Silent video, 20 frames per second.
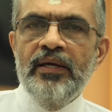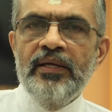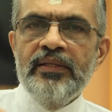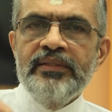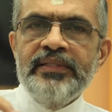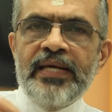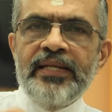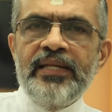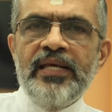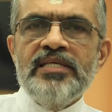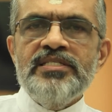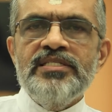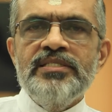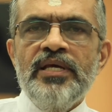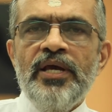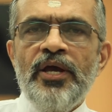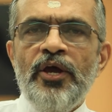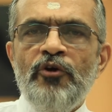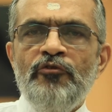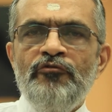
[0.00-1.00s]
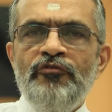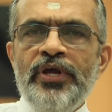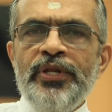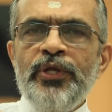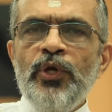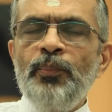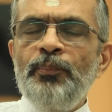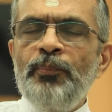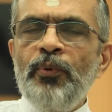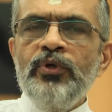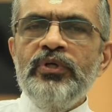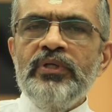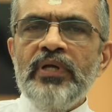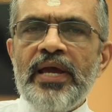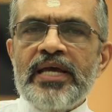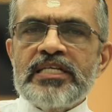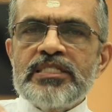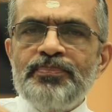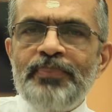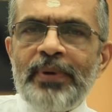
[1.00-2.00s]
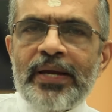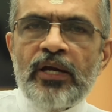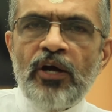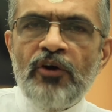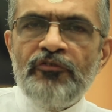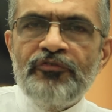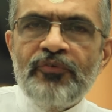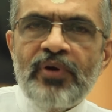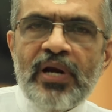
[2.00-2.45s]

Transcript: That is, when you put a speck of